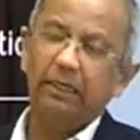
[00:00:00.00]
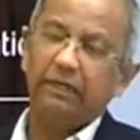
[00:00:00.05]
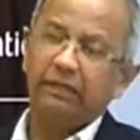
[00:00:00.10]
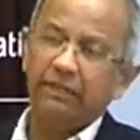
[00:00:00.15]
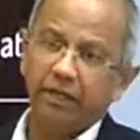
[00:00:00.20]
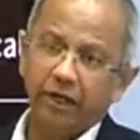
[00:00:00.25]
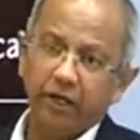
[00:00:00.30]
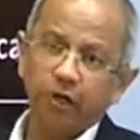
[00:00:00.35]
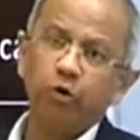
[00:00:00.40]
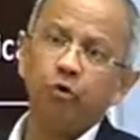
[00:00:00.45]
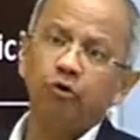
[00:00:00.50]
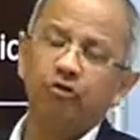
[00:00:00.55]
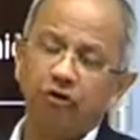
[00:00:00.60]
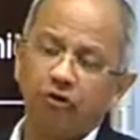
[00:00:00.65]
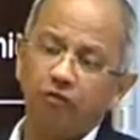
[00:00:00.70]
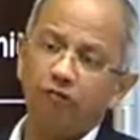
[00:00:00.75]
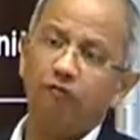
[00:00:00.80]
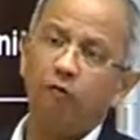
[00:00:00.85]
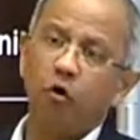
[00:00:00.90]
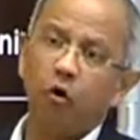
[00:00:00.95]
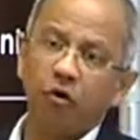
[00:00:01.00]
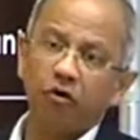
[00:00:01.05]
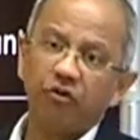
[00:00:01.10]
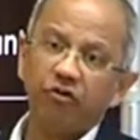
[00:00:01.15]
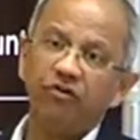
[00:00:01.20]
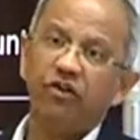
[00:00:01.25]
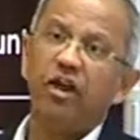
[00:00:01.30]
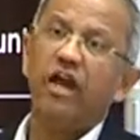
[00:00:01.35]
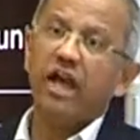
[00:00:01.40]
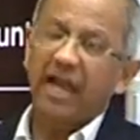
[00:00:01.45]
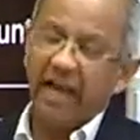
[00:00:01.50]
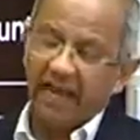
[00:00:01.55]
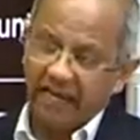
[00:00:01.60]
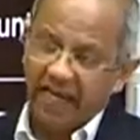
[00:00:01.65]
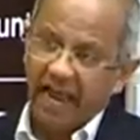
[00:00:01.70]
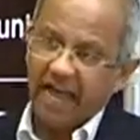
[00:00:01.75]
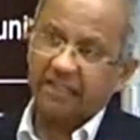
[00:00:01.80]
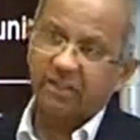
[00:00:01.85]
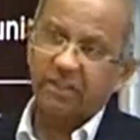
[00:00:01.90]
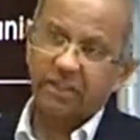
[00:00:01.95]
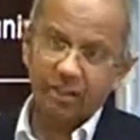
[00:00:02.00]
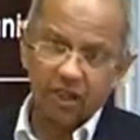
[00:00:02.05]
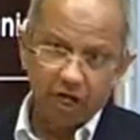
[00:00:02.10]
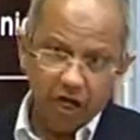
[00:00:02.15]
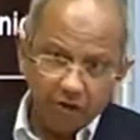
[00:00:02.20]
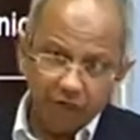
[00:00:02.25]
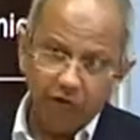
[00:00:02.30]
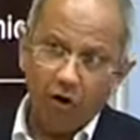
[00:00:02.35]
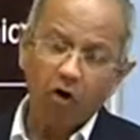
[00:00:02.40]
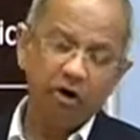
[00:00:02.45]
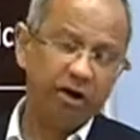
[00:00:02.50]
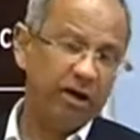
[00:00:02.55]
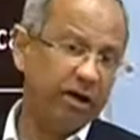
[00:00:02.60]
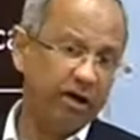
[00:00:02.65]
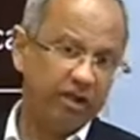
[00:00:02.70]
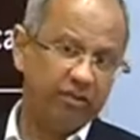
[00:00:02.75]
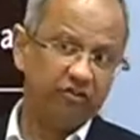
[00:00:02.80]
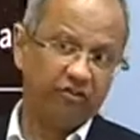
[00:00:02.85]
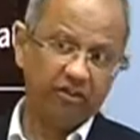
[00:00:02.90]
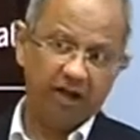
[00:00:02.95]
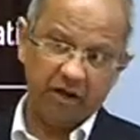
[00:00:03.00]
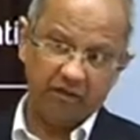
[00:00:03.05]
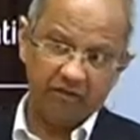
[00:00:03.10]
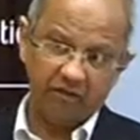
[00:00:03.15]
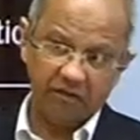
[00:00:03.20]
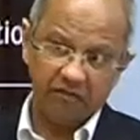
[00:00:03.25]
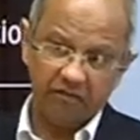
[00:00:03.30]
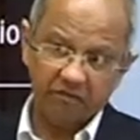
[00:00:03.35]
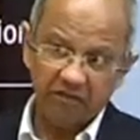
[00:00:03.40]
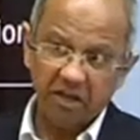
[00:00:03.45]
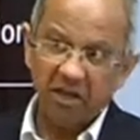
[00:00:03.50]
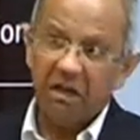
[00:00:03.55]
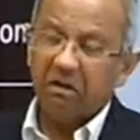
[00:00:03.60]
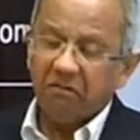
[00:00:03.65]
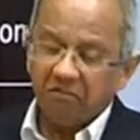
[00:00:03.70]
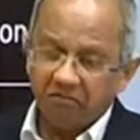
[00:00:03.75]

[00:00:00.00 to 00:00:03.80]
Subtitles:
the use of force against foreign insurgents.